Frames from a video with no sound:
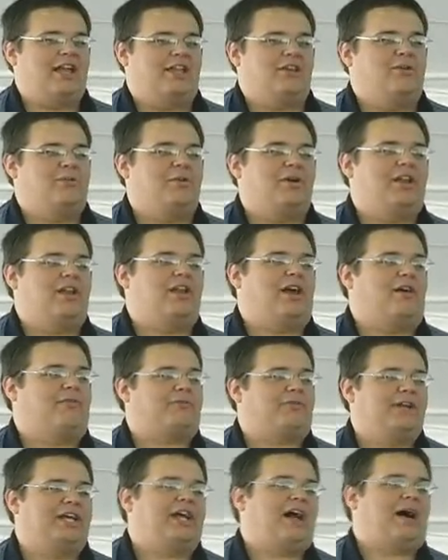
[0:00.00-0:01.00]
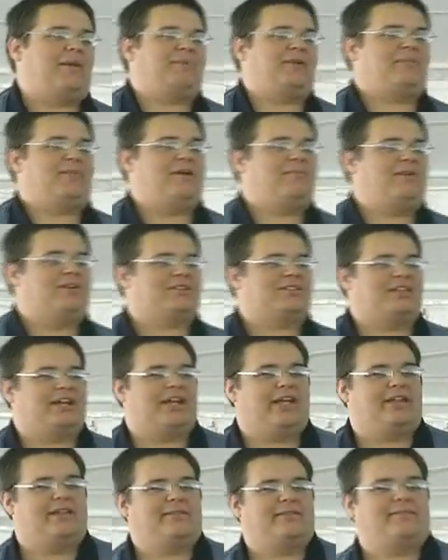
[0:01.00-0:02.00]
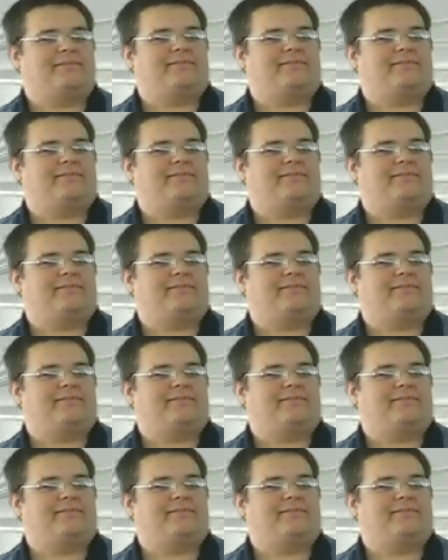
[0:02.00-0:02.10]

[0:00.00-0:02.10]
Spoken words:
then you win a free copy of my book today.